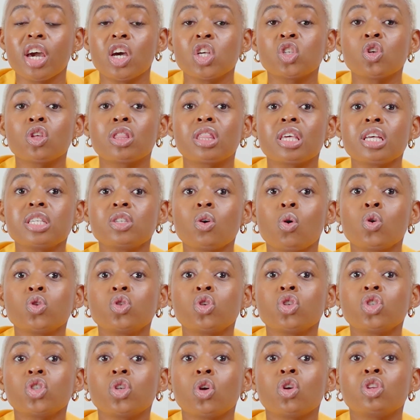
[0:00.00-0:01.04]
So this
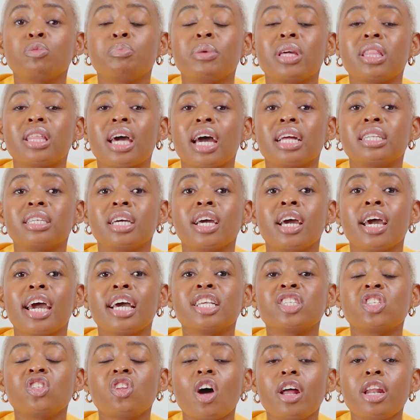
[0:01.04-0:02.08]
also showed me that
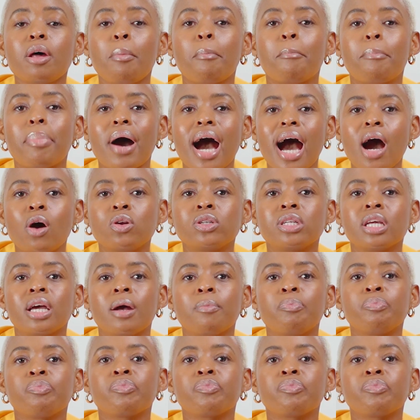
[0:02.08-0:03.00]
it's not about,